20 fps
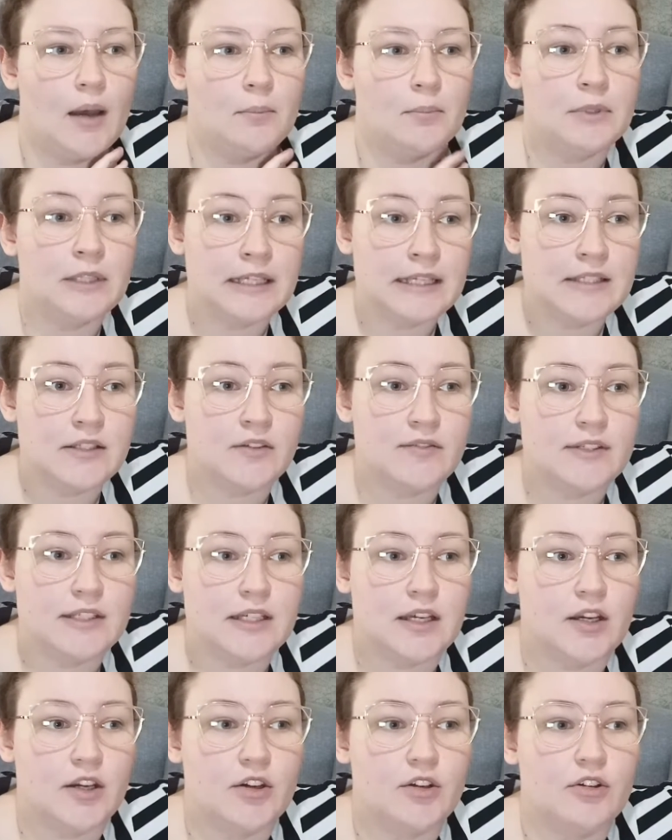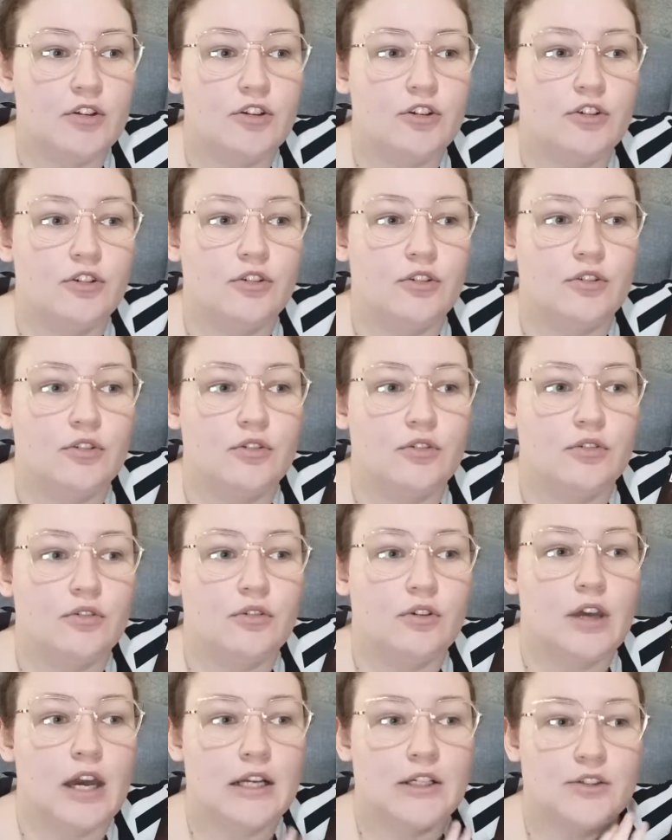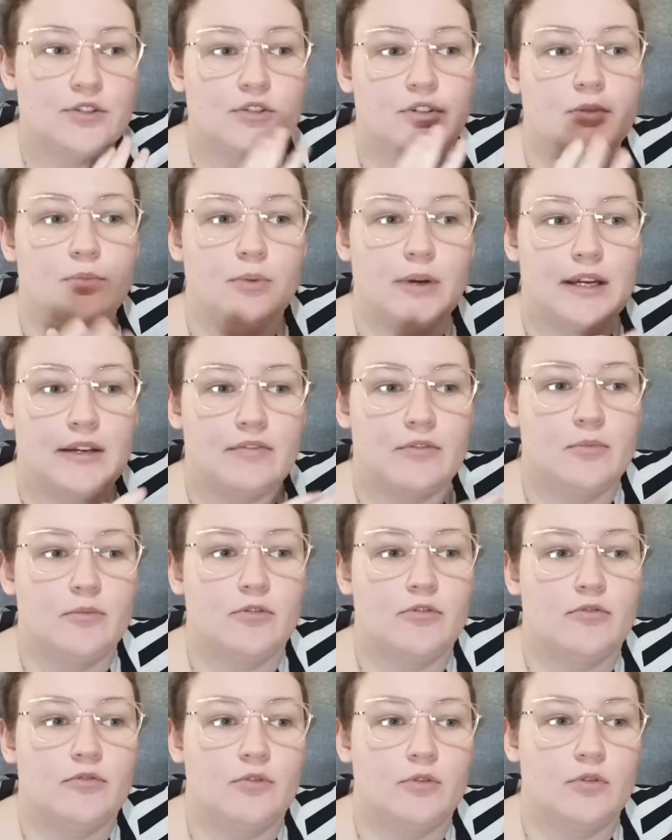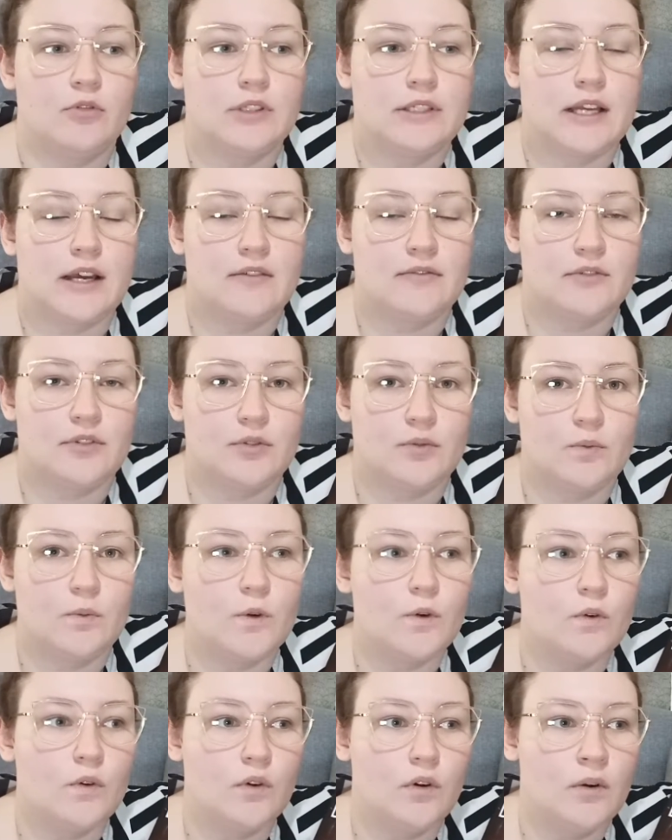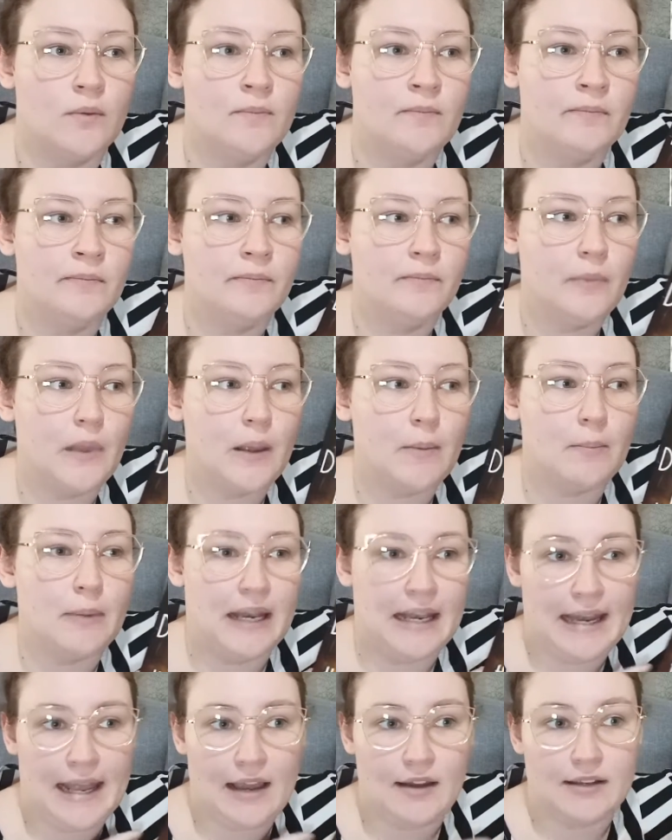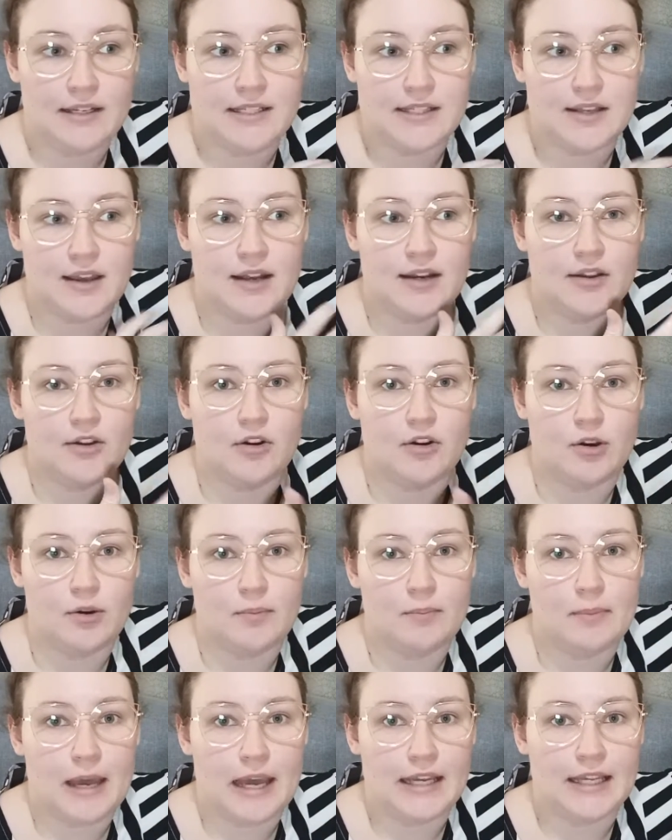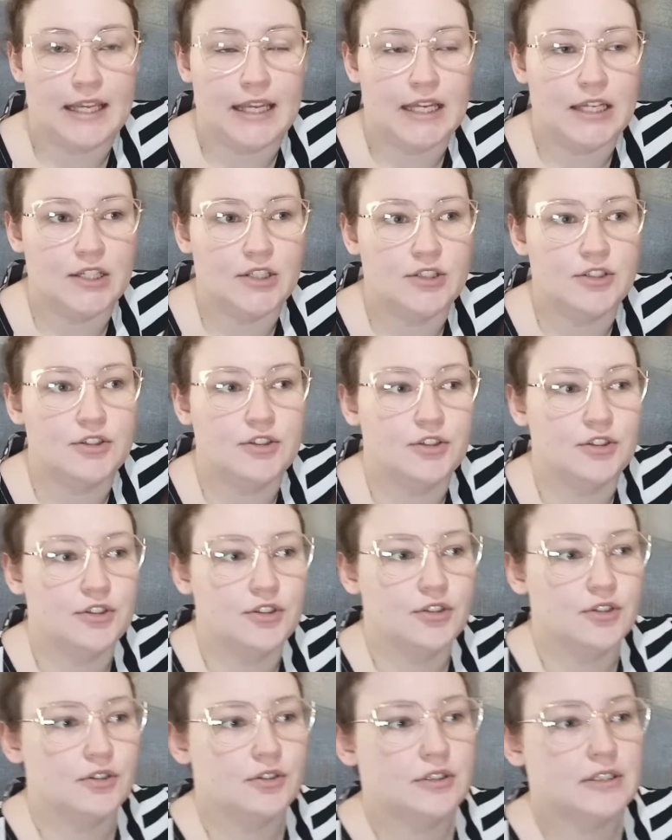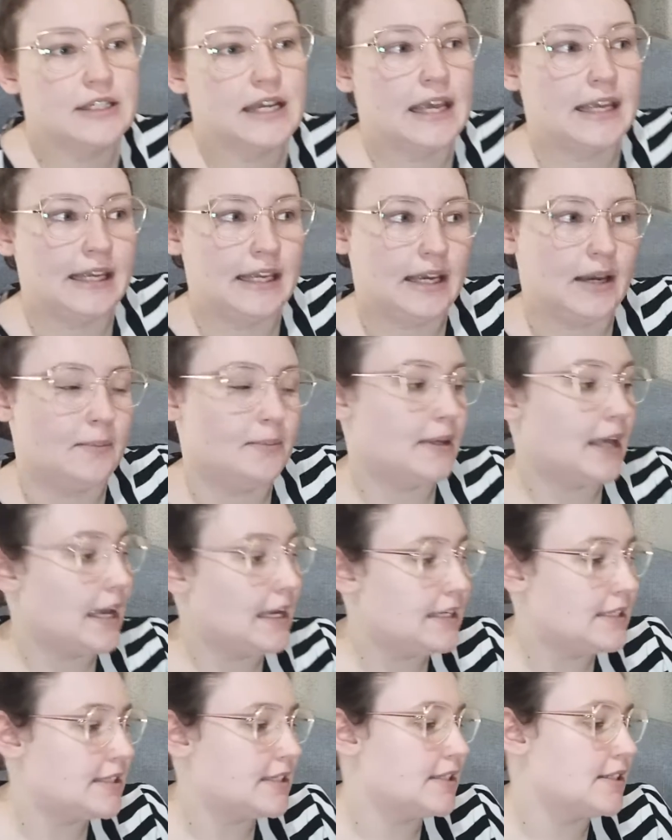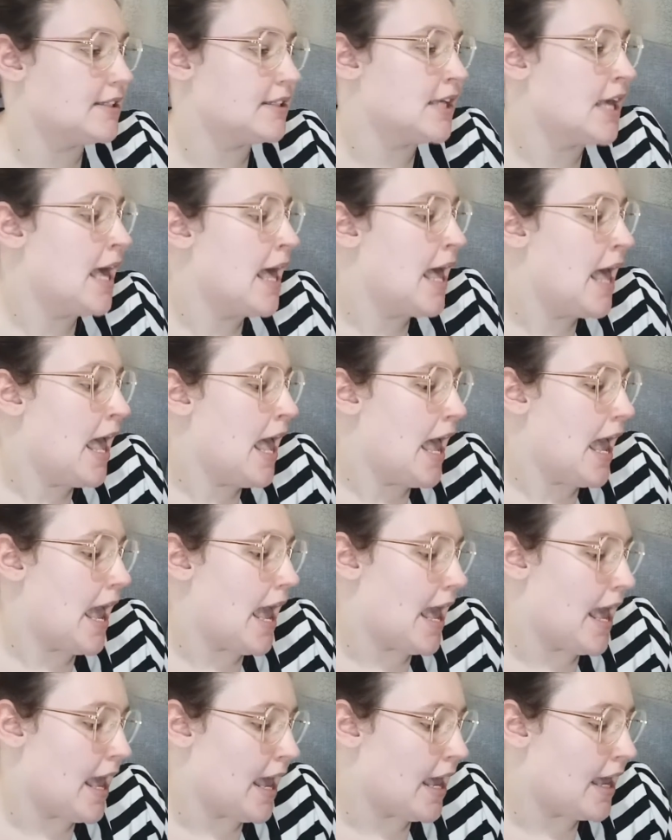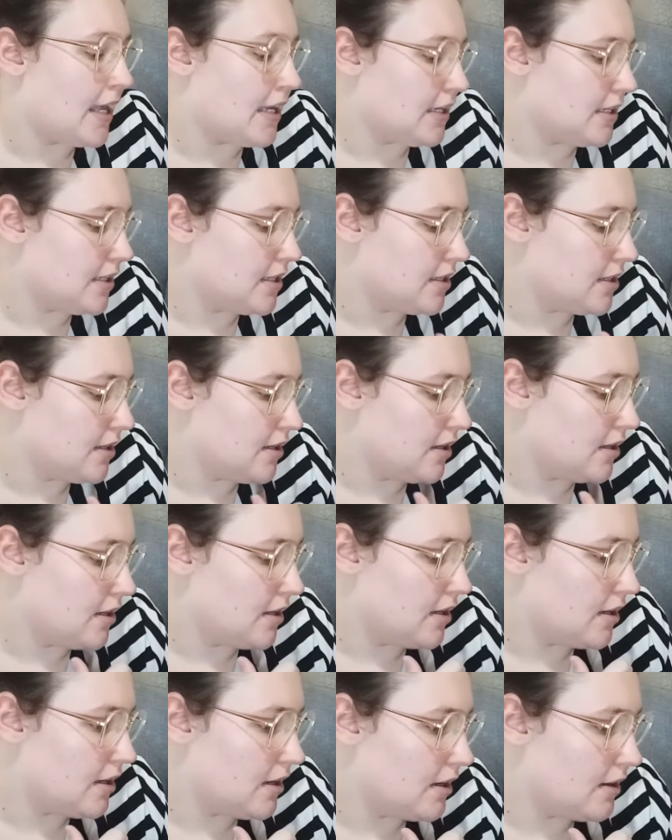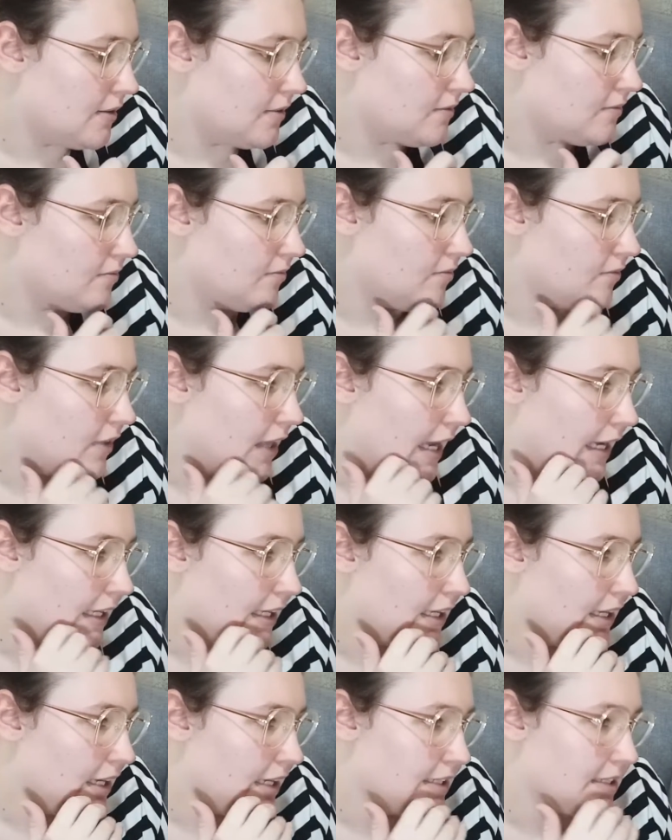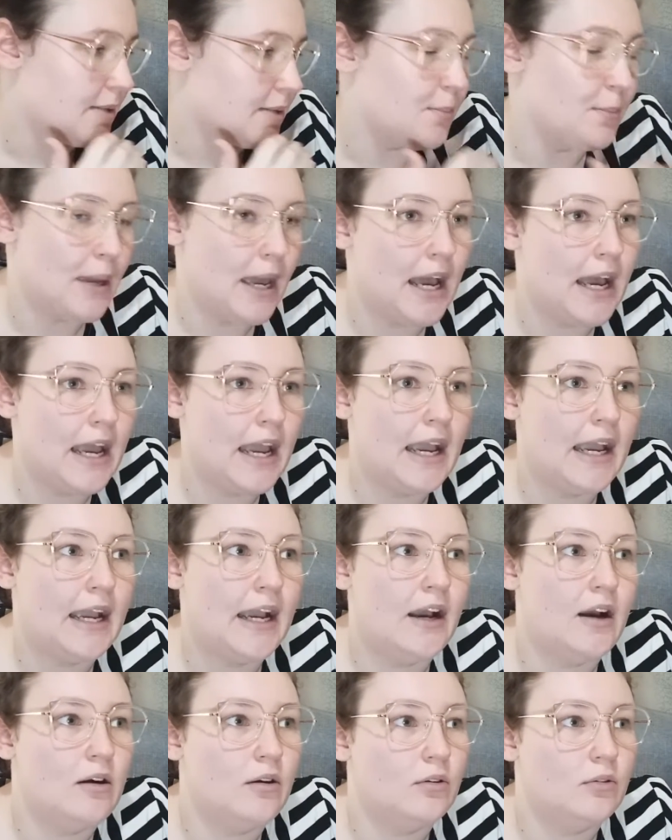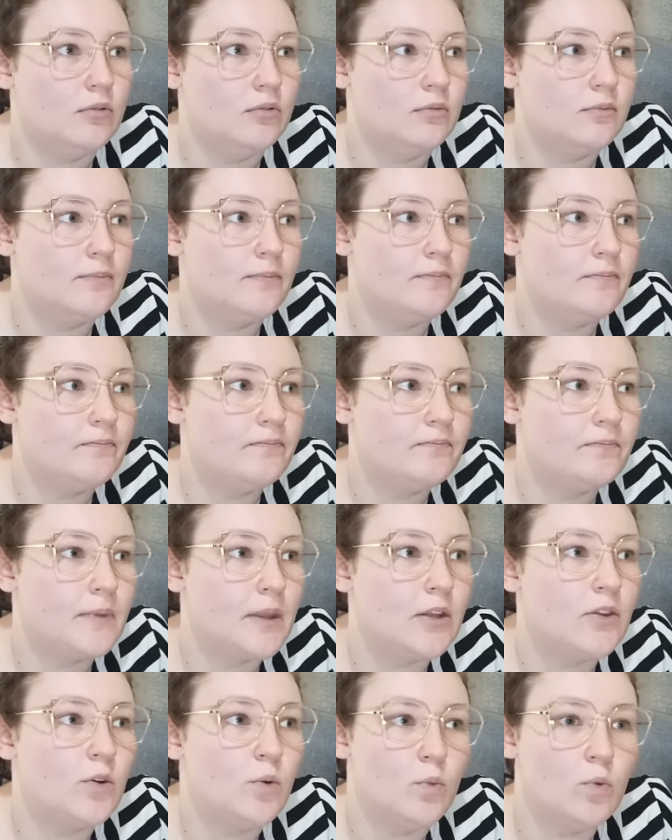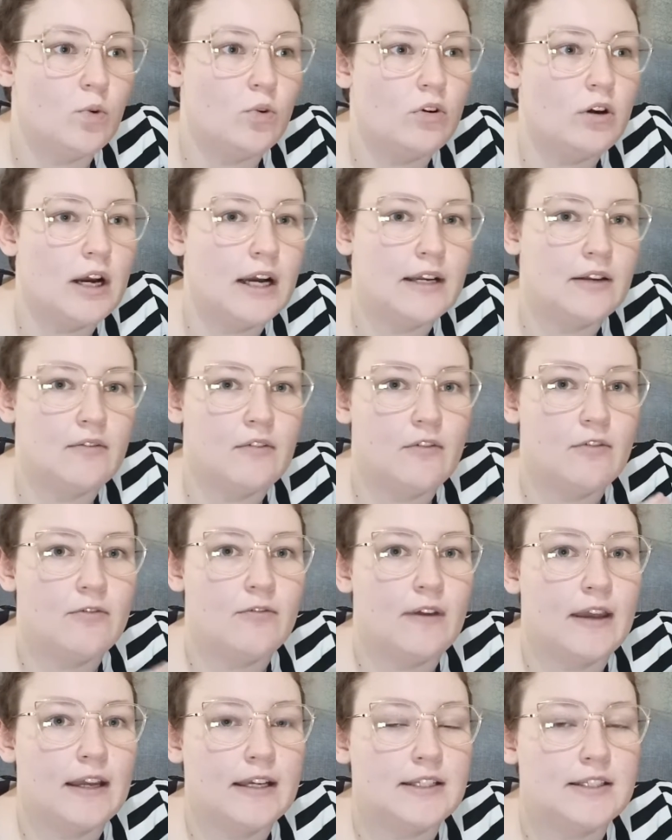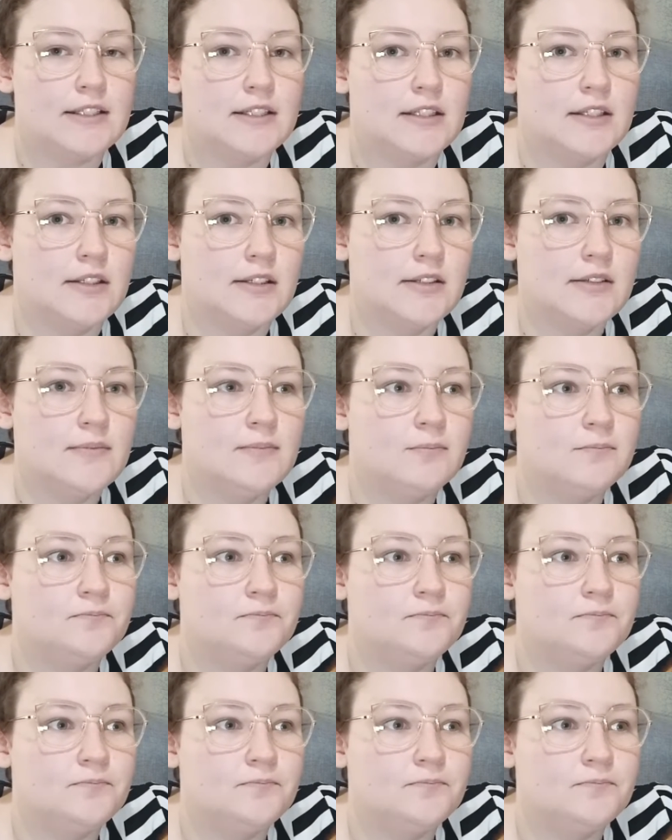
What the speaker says: police officer who kind of took a break from the force after the war, but now he's kind of gotten back into taking up cases, and like it's about how the war kind of affected